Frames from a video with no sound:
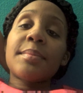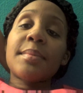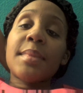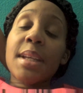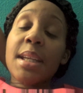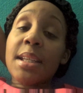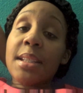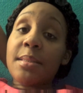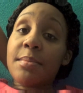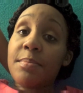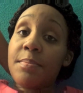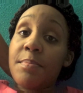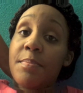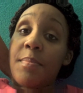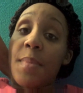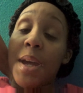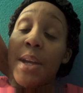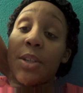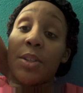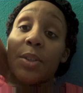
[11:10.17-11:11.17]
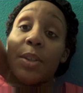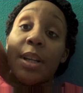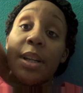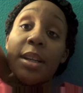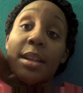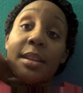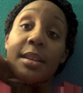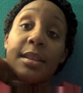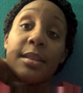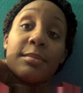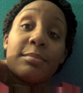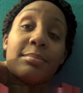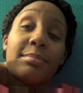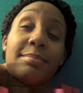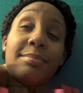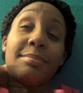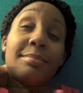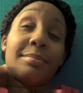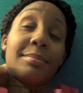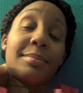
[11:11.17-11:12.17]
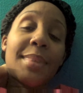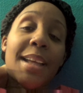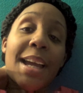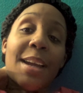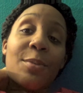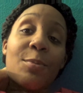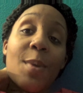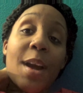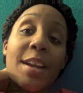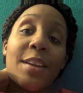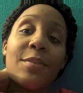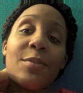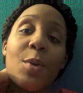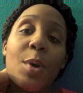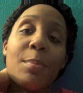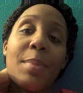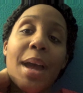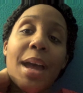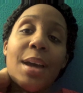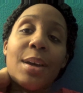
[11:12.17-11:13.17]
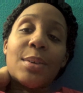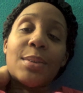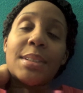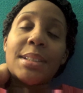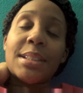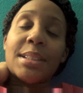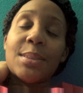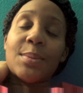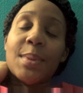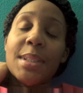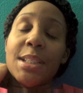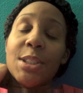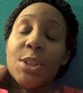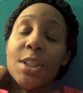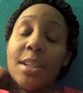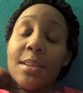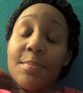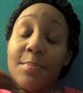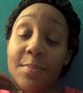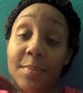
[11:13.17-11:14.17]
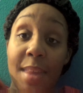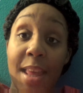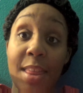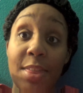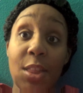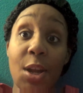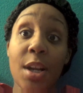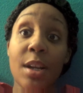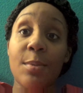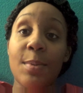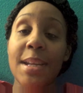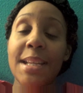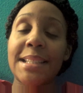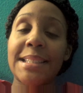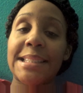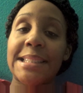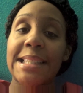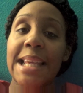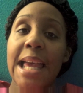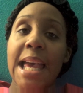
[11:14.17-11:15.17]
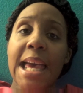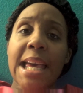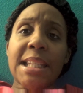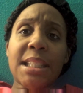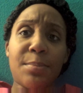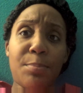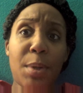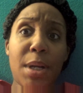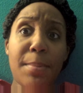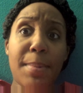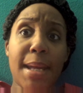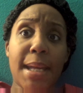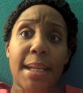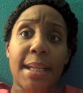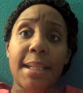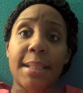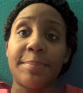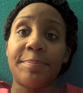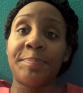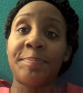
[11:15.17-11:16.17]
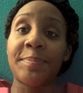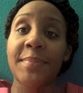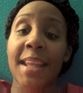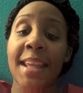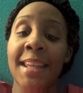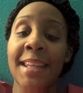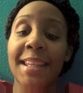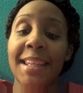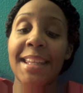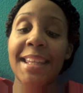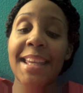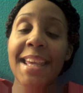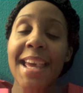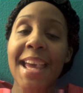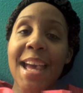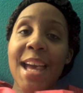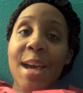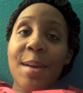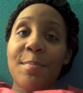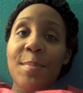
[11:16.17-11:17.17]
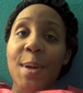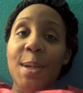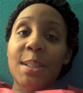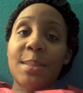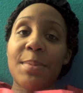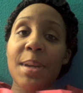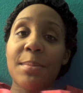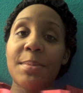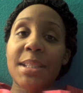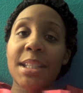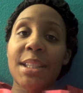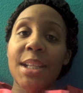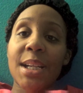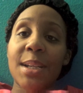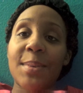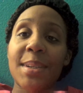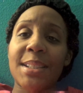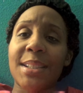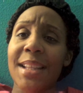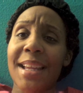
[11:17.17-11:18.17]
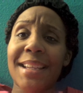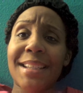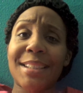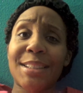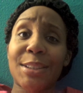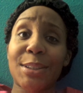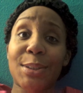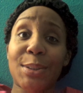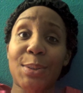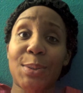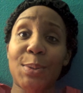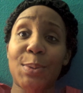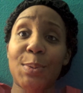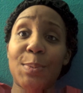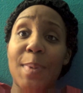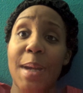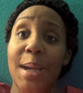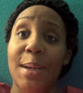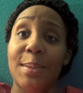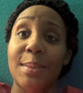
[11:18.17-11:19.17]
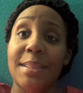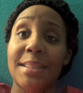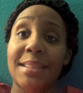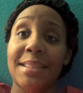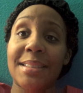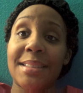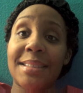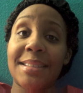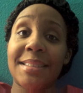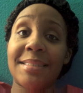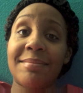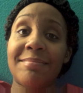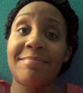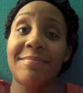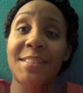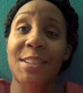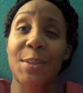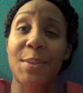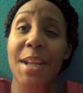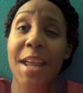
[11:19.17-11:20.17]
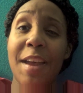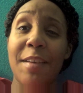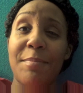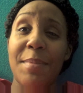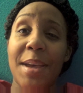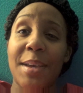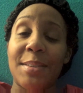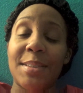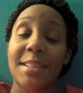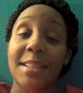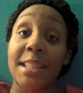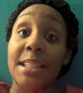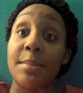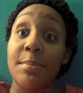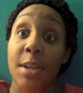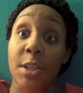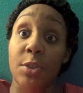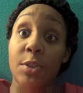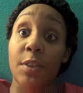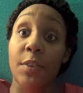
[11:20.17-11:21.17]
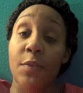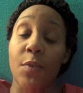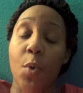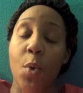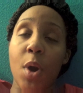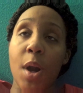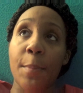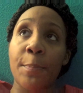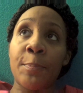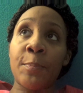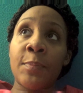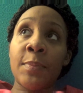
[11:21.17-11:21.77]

he's measuring like right at 4 pounds, which at 30 weeks, it's pretty big. Most babies at 30 weeks are like 2 pounds, 2.5 pounds, and he's measuring 4.